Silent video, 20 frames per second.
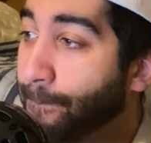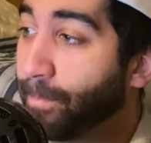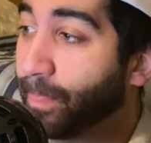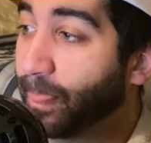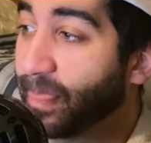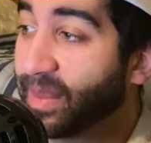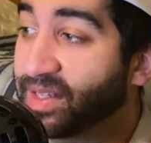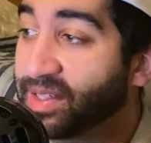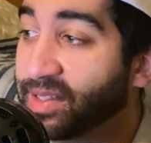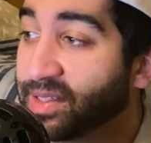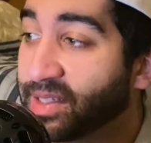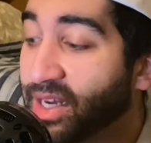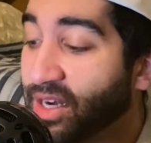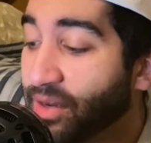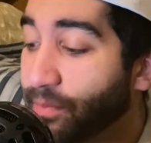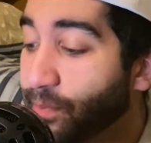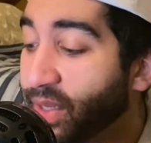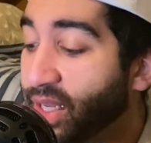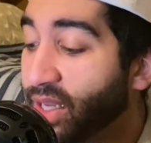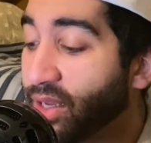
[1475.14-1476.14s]
This is going
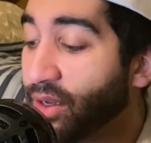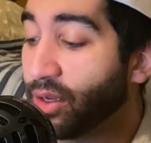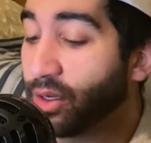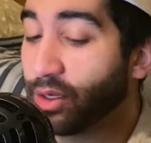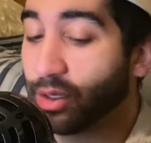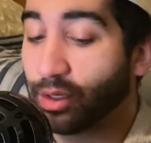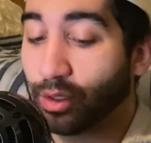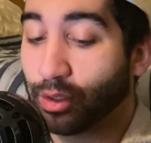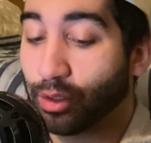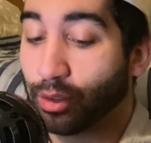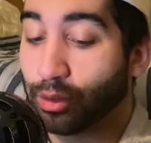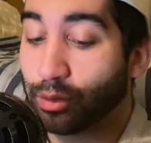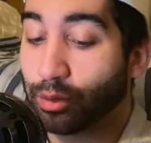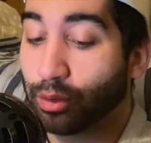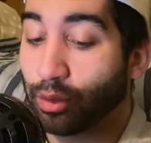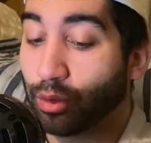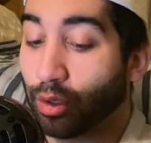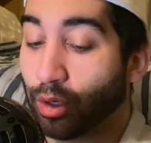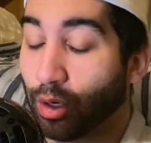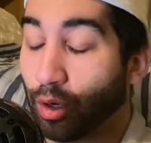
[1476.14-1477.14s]
to be
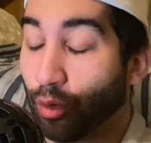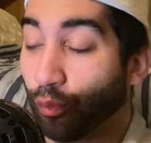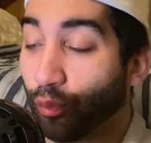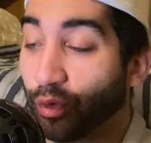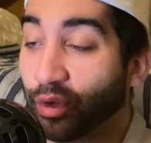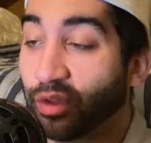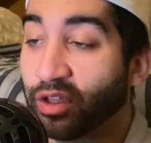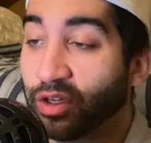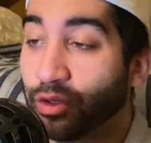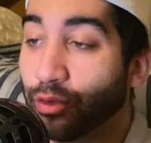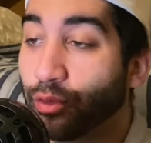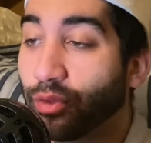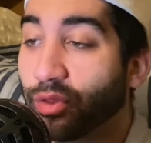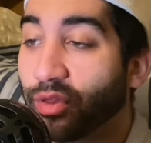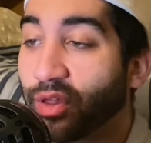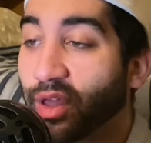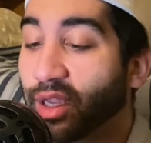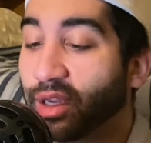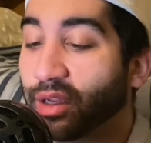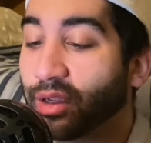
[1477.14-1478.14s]
a really new
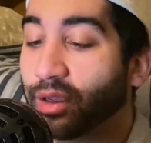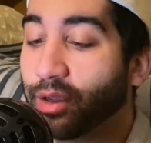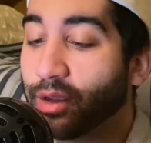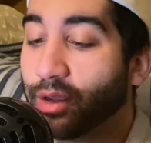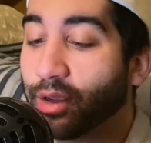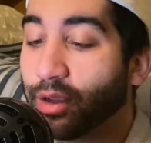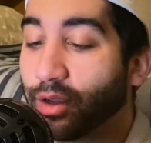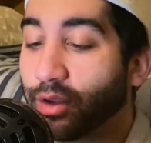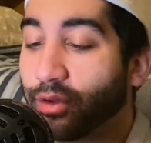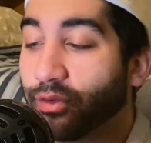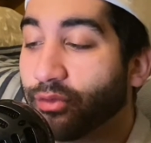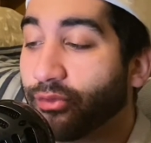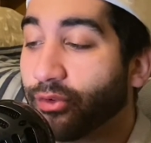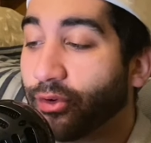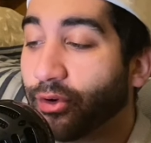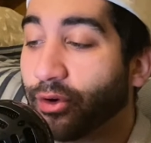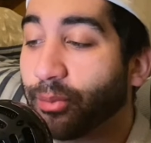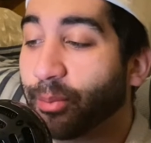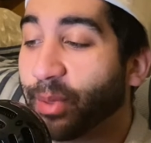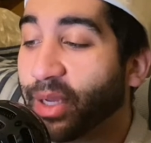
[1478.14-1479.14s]
thing
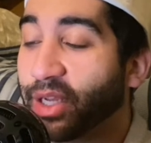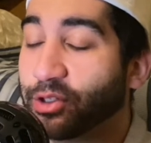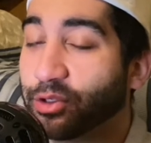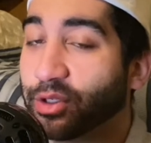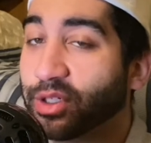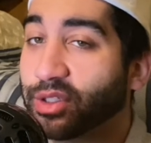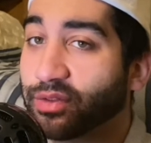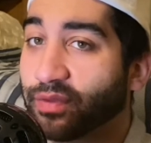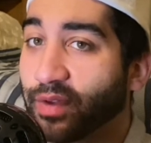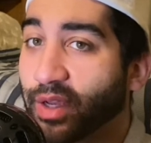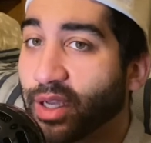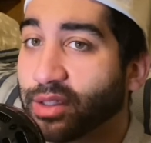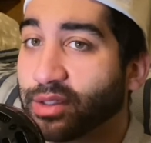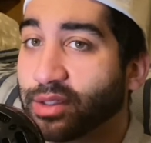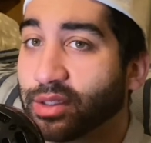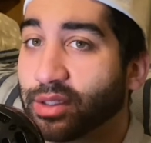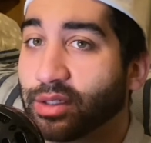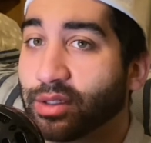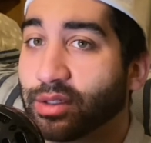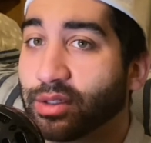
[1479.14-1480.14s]
for Patriots
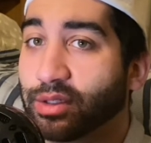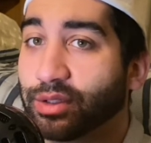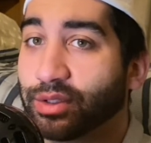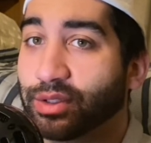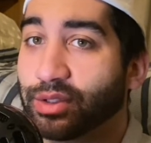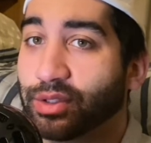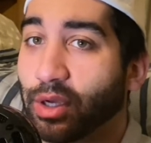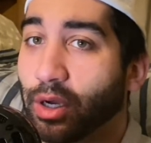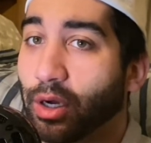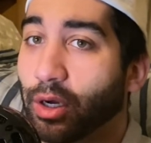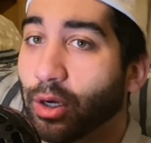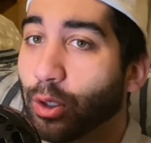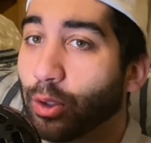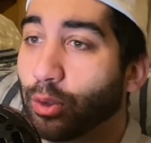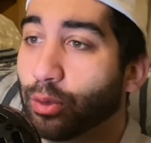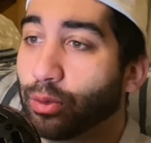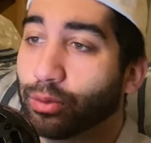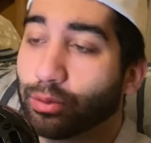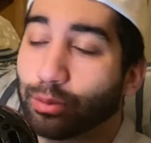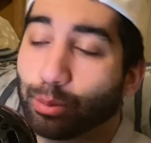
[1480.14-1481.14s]
fans.
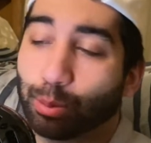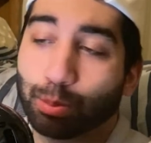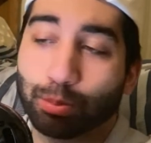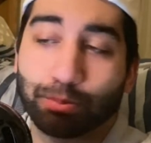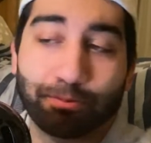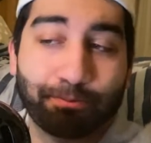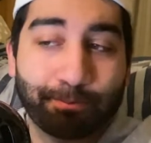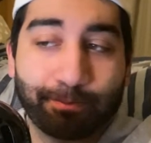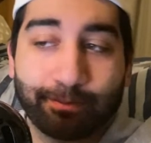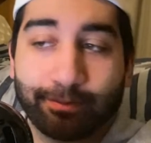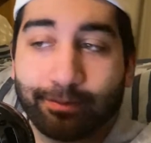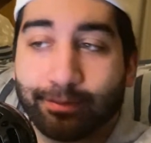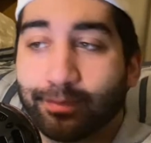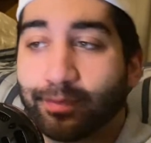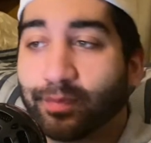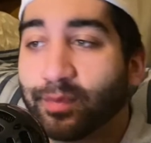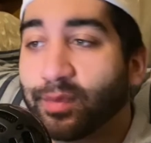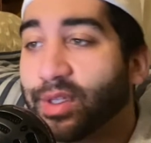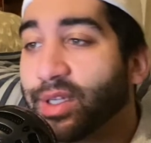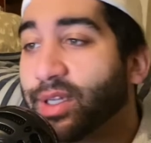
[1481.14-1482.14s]
So
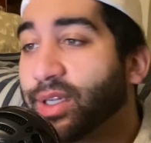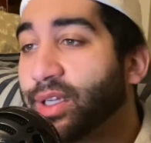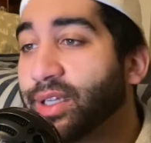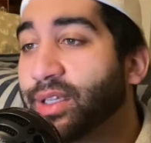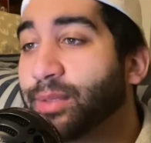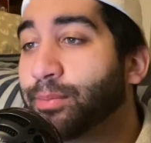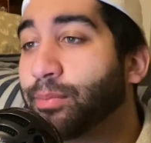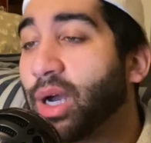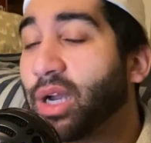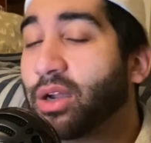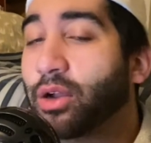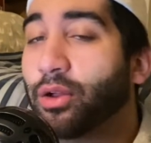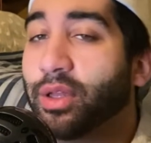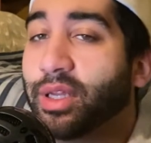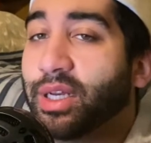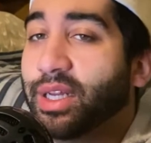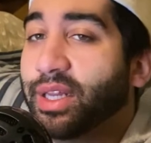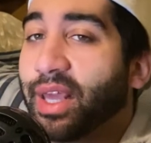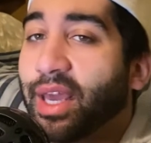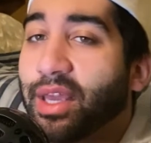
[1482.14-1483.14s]
buckle in
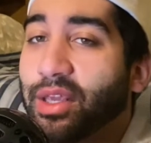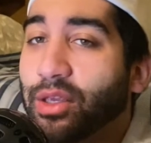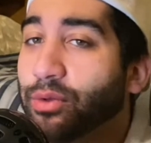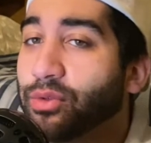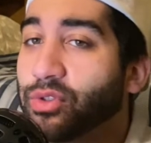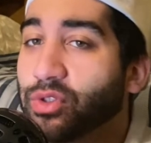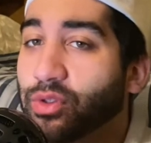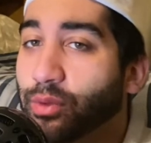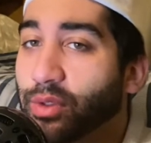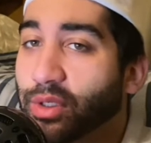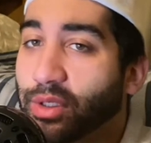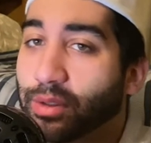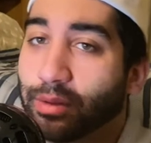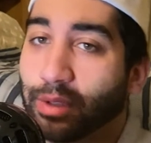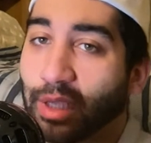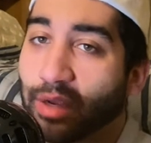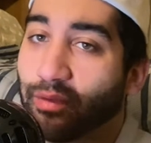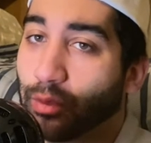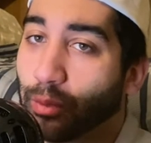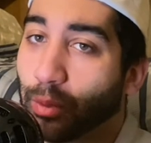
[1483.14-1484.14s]
and get used to it,
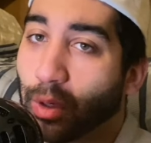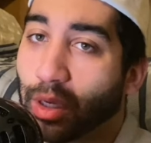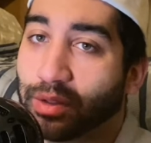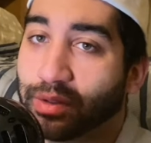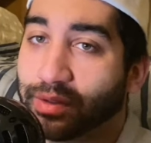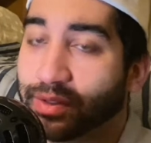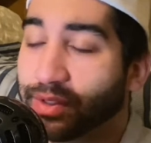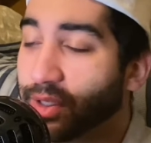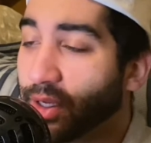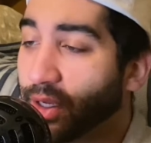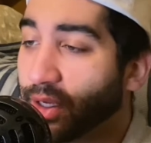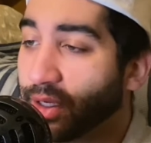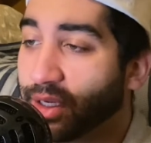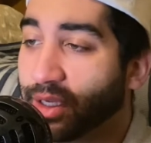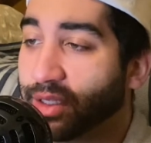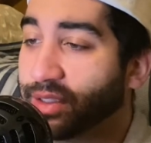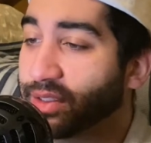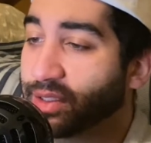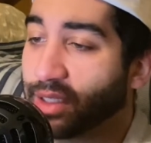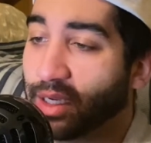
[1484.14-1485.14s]
everyone.
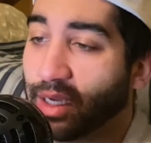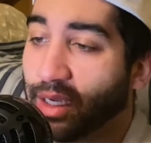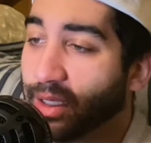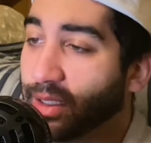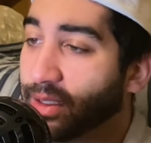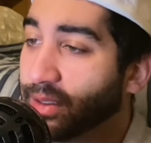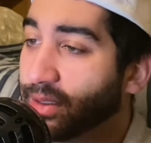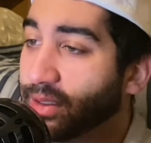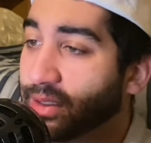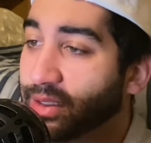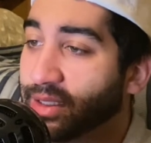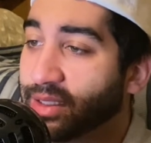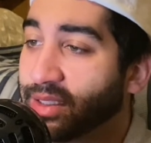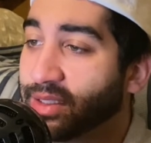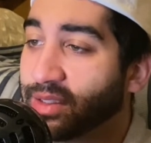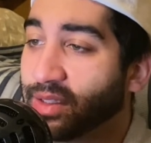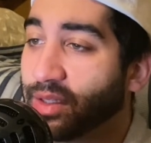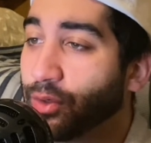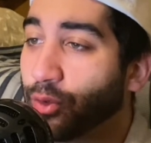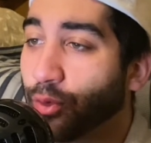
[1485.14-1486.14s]
Because this
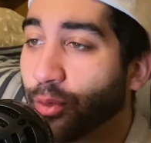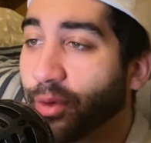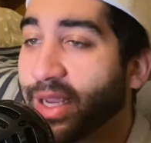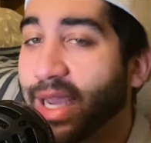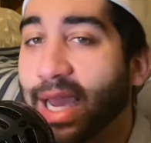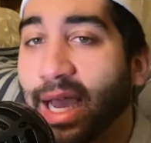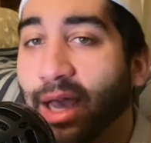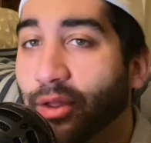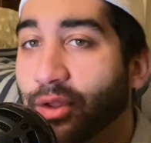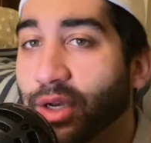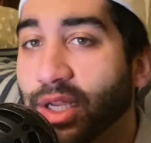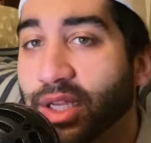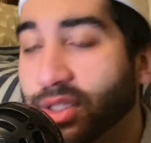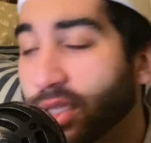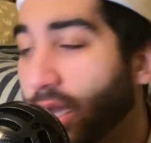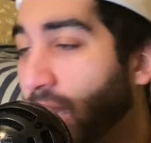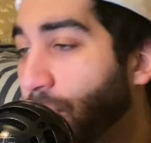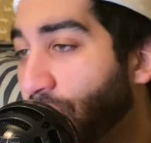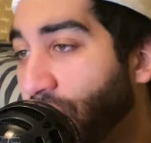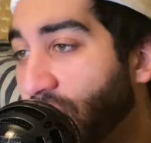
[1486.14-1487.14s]
is the new reality.
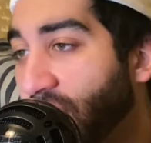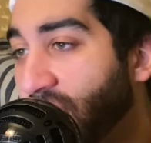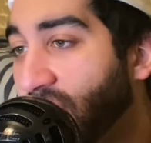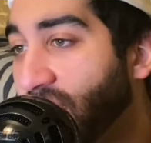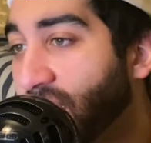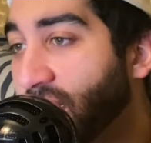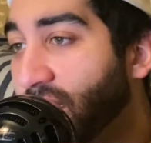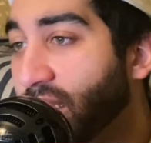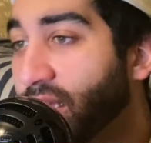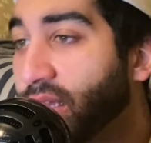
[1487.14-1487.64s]
Tom Brady